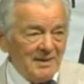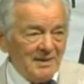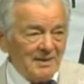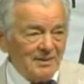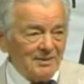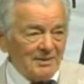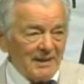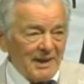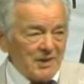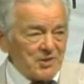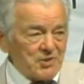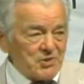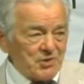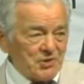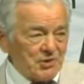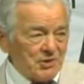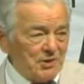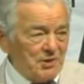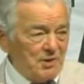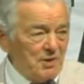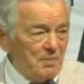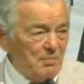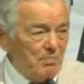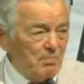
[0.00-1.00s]

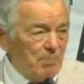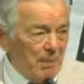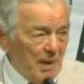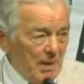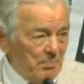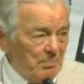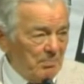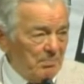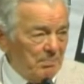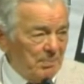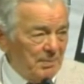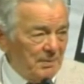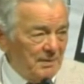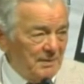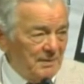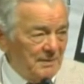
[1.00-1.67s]
Lexter Bump,